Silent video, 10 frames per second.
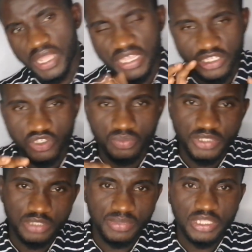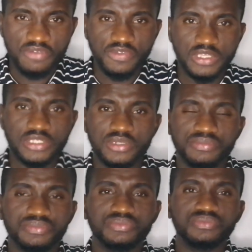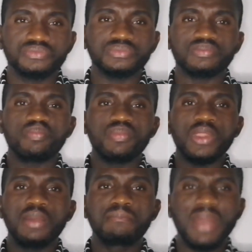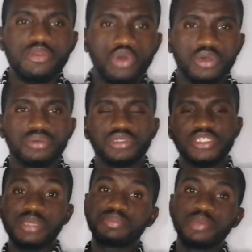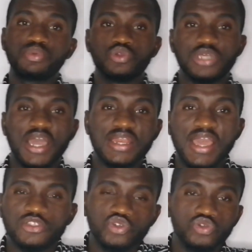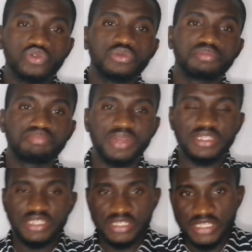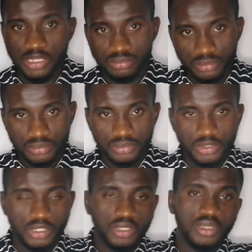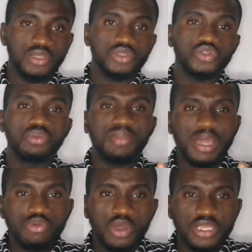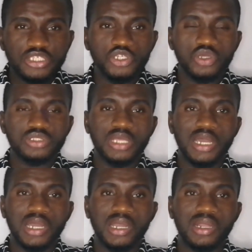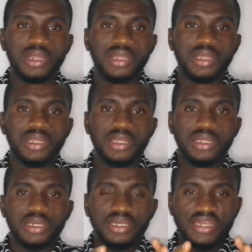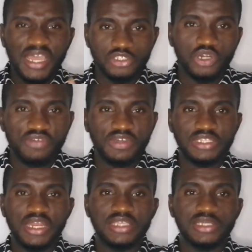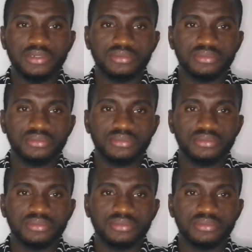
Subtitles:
as a subject matter first. Manure, simply put, I like to break things down. So manure is just a natural fertilizer,